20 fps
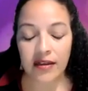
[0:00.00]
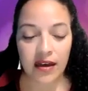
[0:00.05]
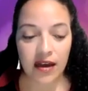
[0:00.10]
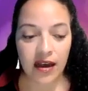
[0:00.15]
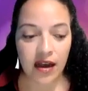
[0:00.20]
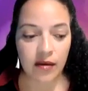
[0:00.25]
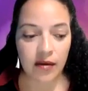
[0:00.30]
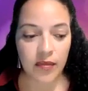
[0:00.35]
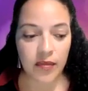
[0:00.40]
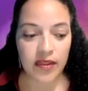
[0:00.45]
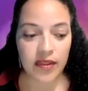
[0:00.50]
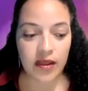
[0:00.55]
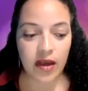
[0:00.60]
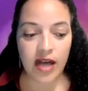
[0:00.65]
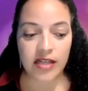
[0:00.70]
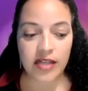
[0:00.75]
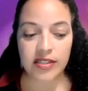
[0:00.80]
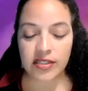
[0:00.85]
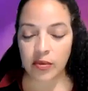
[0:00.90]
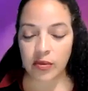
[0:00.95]

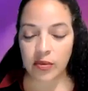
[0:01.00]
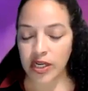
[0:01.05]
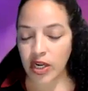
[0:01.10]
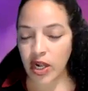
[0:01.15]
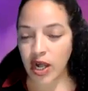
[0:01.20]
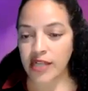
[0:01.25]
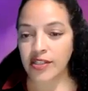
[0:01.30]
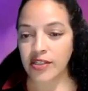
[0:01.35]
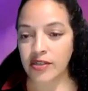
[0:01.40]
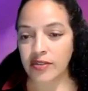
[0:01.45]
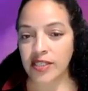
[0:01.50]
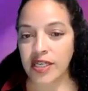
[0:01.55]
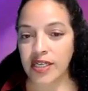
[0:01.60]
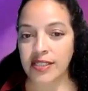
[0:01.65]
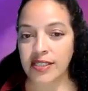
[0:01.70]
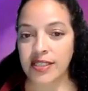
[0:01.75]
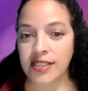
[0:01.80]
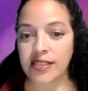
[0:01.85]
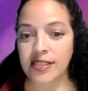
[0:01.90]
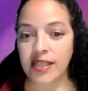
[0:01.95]
What it also
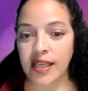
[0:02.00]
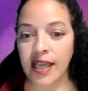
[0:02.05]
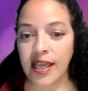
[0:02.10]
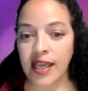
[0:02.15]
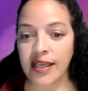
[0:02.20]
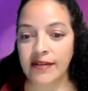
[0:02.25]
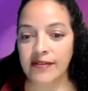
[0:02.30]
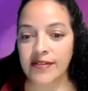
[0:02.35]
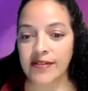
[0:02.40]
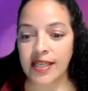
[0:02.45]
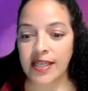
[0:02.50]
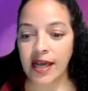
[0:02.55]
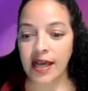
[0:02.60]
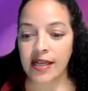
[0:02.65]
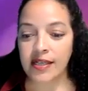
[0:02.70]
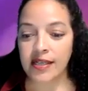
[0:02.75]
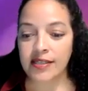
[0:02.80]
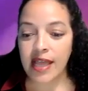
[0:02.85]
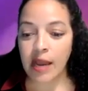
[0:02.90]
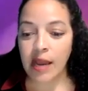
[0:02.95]
does is it gives
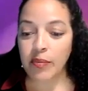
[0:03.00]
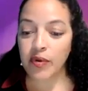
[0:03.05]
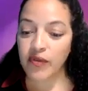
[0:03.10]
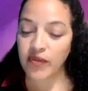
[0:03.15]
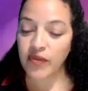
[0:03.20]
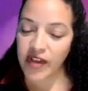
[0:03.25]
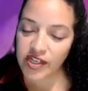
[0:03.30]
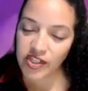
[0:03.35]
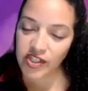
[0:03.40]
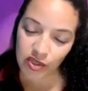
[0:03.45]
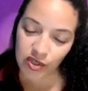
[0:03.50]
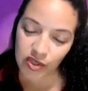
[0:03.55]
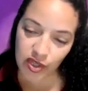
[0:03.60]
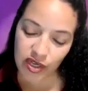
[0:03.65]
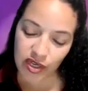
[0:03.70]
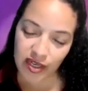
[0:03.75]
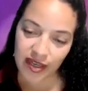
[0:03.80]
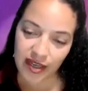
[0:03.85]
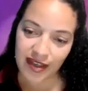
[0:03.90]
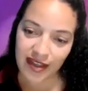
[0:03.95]
us that professional
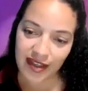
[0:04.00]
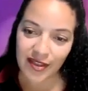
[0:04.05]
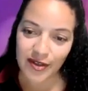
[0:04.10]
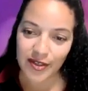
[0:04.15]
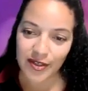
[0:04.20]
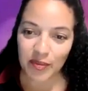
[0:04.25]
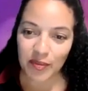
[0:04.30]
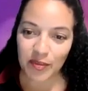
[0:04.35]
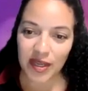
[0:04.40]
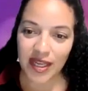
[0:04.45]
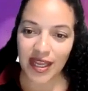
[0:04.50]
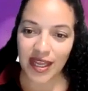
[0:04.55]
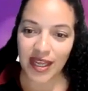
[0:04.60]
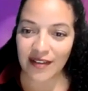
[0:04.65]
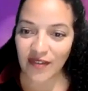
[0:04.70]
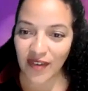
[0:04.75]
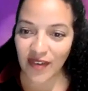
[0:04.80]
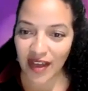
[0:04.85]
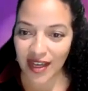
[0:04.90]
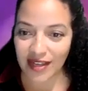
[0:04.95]
look. There's a meeting
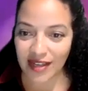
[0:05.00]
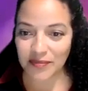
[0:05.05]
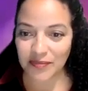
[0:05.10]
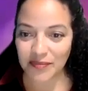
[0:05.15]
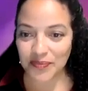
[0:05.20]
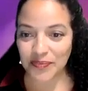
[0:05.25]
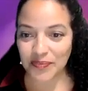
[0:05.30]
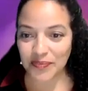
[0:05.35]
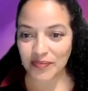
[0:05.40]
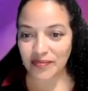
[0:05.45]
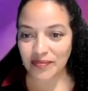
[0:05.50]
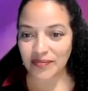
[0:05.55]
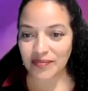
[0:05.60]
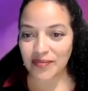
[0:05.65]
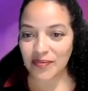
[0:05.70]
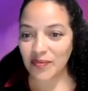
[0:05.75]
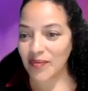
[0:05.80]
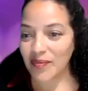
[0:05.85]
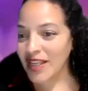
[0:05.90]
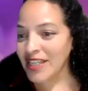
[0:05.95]
invite.
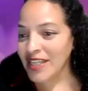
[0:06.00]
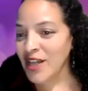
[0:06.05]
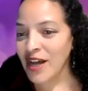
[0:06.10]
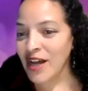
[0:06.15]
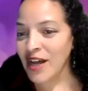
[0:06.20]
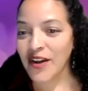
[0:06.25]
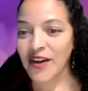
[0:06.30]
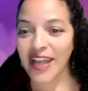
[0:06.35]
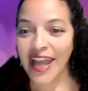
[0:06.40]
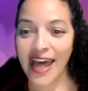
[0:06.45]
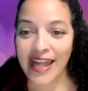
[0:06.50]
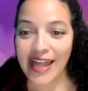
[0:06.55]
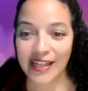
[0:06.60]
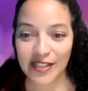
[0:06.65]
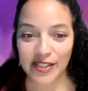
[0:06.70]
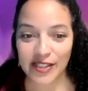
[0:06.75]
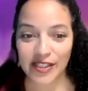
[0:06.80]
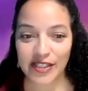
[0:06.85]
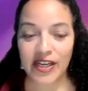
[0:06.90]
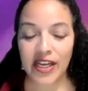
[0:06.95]
It's on our
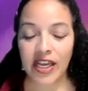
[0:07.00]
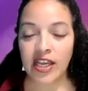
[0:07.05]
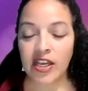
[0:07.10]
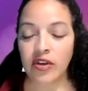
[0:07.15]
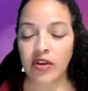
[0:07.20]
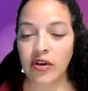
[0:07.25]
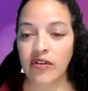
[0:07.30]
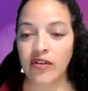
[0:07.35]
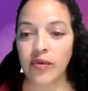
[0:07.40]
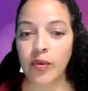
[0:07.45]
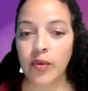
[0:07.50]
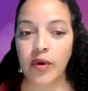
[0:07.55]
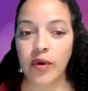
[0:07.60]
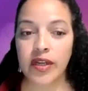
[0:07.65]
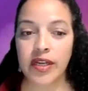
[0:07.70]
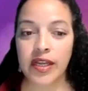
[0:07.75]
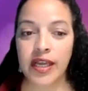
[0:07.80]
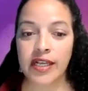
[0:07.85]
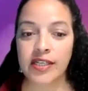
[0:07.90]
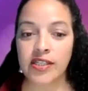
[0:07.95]
calendar. If we
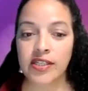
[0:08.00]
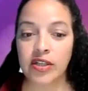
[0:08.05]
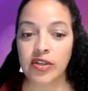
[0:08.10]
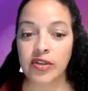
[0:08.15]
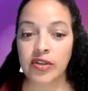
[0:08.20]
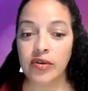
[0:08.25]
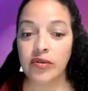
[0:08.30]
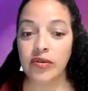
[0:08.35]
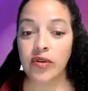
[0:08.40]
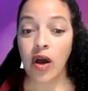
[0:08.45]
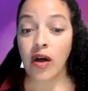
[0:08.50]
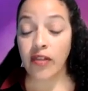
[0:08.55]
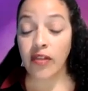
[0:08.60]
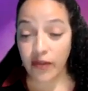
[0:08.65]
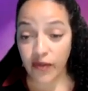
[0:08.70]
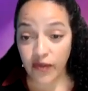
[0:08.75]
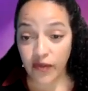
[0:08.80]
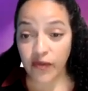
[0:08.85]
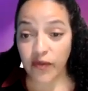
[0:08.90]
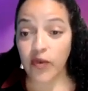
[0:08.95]
want to exclude
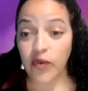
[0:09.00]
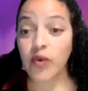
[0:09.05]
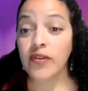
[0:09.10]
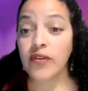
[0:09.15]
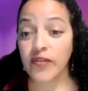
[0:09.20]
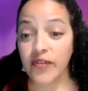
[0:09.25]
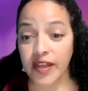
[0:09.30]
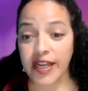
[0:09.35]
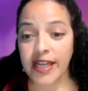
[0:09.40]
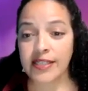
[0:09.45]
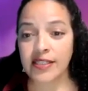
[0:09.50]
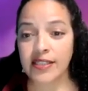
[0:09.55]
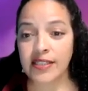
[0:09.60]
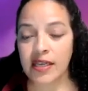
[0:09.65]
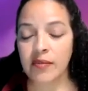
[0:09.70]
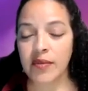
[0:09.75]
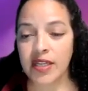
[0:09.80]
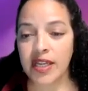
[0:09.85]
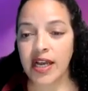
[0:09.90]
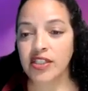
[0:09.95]
the full FedEx
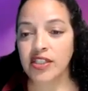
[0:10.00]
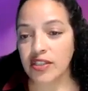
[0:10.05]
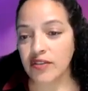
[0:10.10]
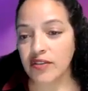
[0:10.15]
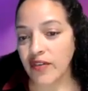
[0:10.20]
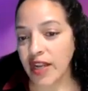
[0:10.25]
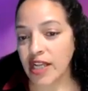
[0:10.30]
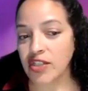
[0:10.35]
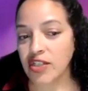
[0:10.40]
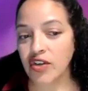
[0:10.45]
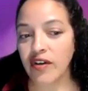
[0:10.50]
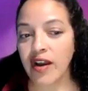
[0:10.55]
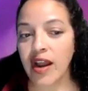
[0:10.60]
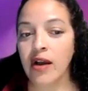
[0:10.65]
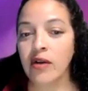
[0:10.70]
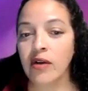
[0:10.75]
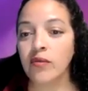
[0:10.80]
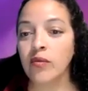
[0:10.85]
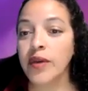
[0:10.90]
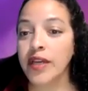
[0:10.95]
team and not just FedEx
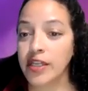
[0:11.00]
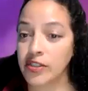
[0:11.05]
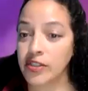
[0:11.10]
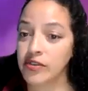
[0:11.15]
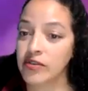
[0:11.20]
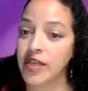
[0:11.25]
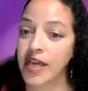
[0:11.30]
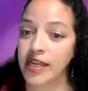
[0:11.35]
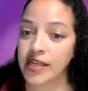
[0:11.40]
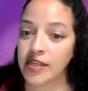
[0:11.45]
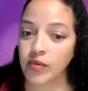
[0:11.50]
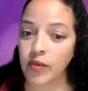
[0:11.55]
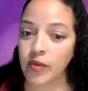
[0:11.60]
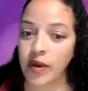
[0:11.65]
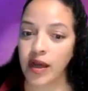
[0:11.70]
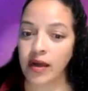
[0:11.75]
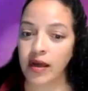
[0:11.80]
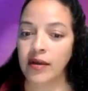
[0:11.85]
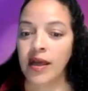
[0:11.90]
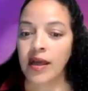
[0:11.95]
Ground, we can do that as
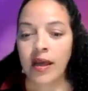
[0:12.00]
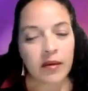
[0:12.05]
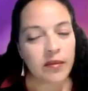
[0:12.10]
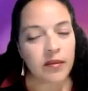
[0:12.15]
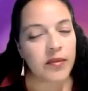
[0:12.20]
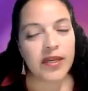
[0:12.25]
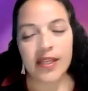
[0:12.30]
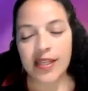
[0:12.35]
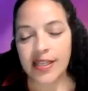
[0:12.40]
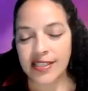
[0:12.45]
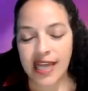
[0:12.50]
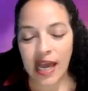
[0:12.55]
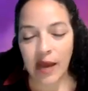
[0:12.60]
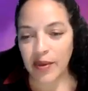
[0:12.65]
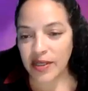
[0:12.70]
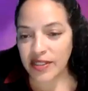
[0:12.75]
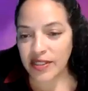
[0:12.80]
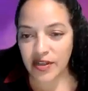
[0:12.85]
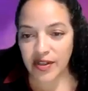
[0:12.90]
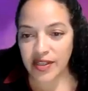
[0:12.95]
well. Many of the
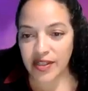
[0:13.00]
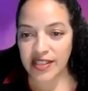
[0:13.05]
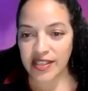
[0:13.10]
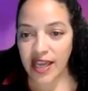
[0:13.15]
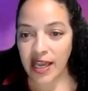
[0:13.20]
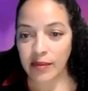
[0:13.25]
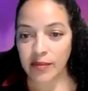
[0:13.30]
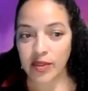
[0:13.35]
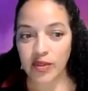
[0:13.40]
topics are the same.